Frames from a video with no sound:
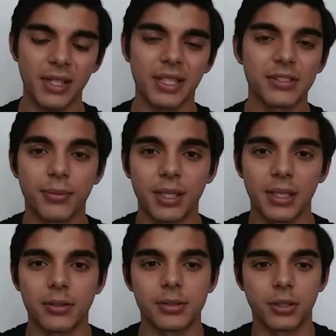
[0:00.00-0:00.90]
that's
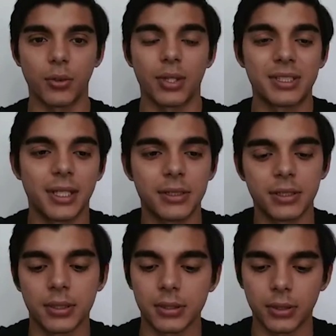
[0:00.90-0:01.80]
something else that you want to take
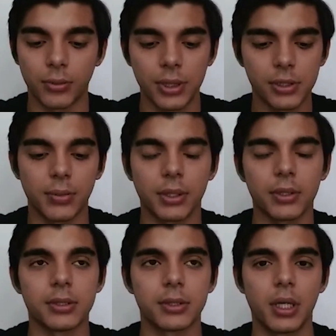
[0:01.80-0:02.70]
into consideration,
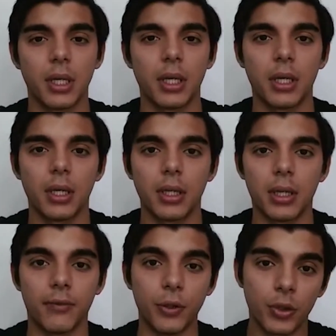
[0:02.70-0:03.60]
because
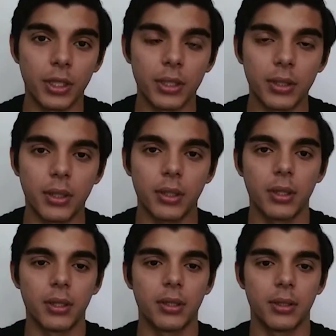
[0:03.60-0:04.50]
if you can
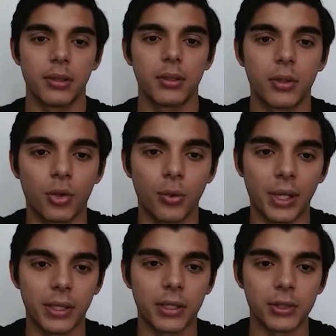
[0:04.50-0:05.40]

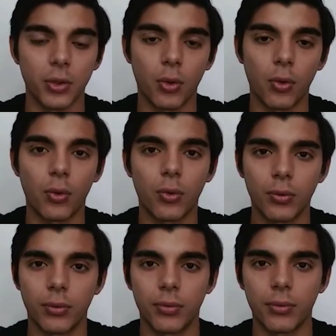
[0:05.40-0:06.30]
create this
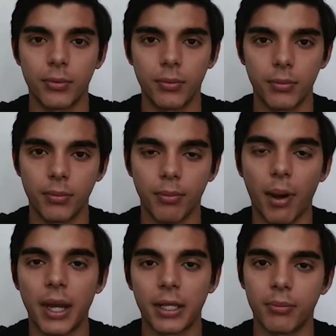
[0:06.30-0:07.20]
whole
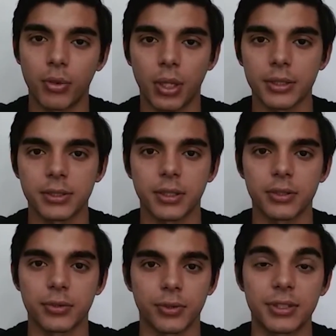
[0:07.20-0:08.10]
buying
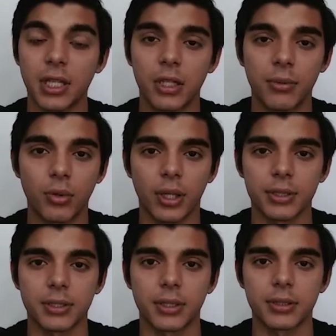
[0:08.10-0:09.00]
process or selling
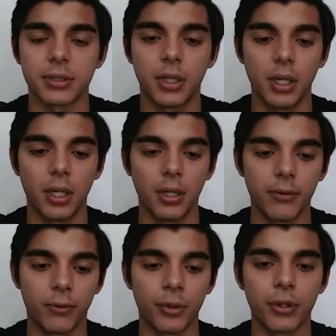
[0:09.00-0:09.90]
process
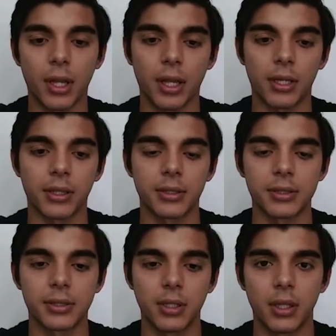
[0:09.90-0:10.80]
for your
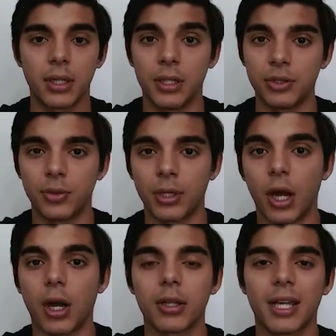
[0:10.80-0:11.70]
clients into an
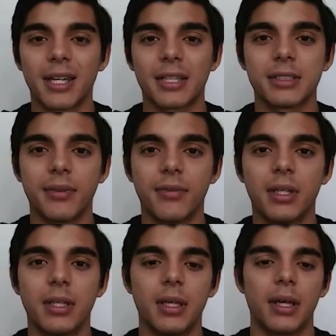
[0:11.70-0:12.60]
online
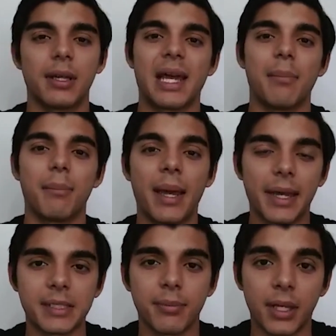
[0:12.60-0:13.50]
activity, that
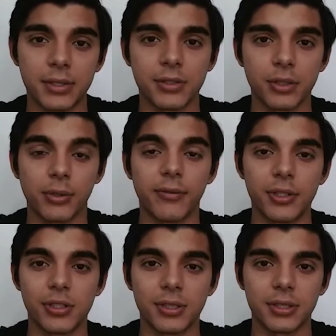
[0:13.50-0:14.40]
maximizes your
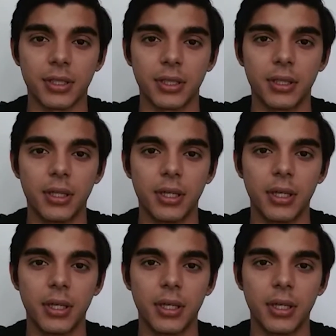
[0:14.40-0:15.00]
efficiency,